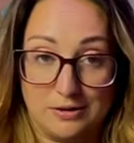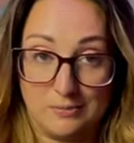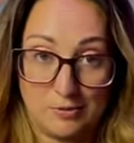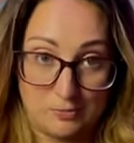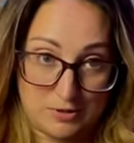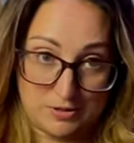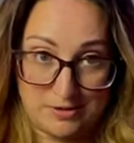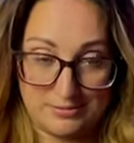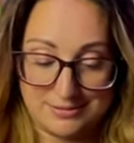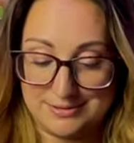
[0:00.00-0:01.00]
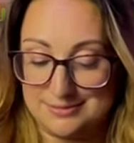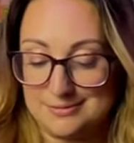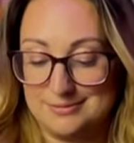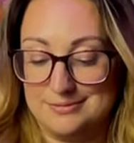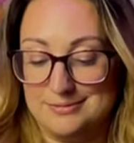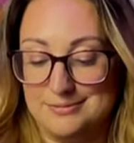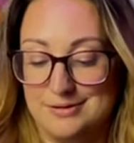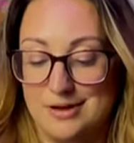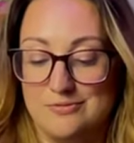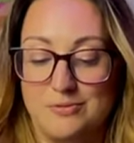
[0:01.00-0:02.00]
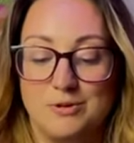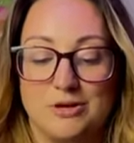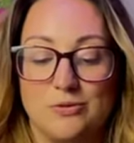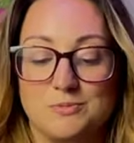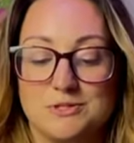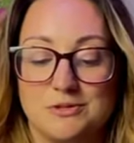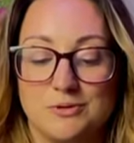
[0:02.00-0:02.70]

I'm hoping not. Everybody hopes that their